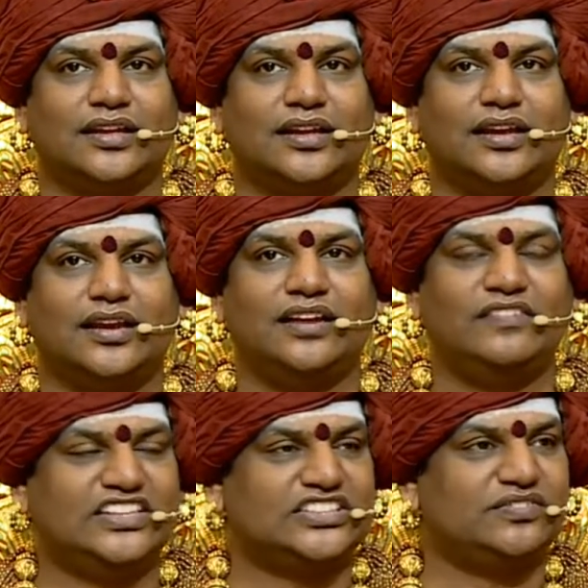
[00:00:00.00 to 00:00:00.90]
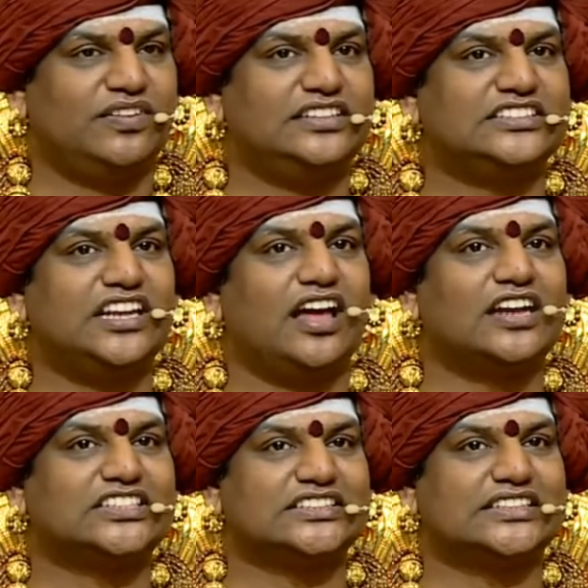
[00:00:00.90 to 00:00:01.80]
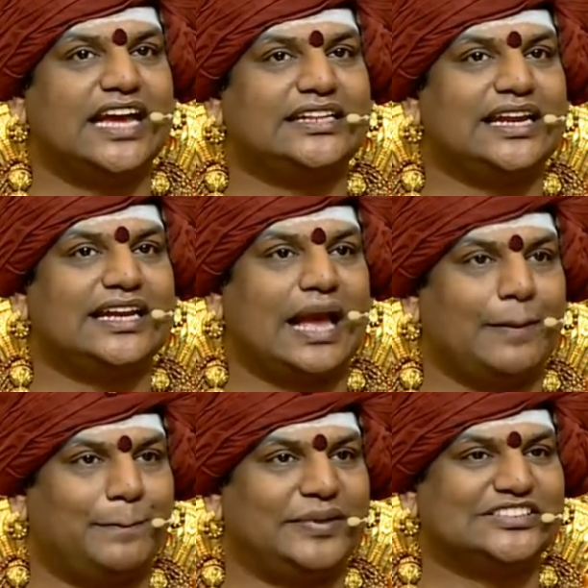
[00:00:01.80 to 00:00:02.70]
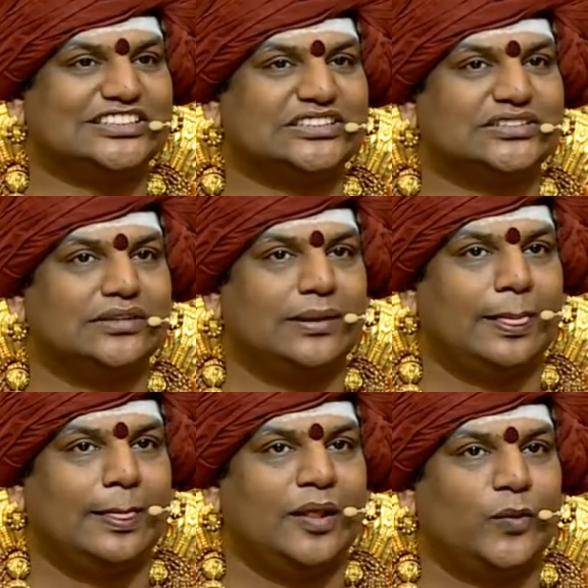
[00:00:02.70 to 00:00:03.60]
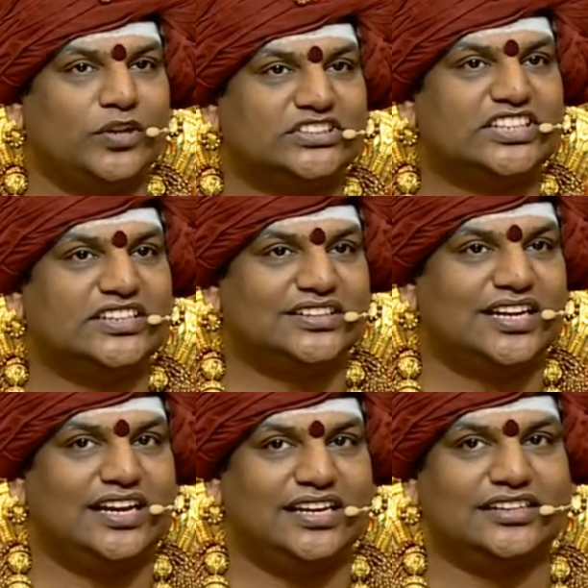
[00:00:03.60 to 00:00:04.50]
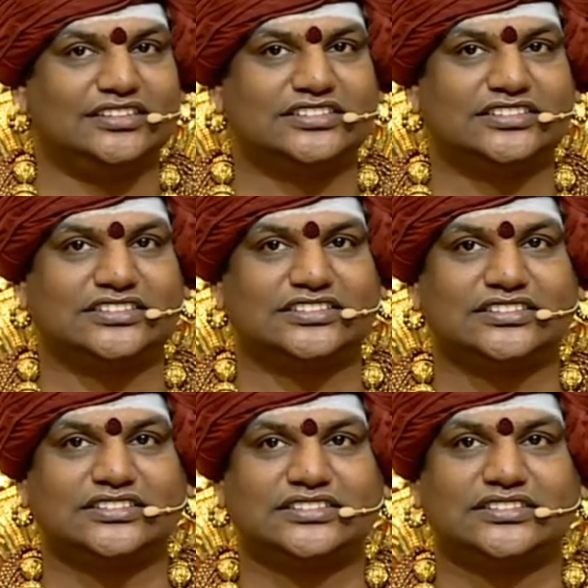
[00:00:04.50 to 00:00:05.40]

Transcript: in which world's largest gathering happens once in three years.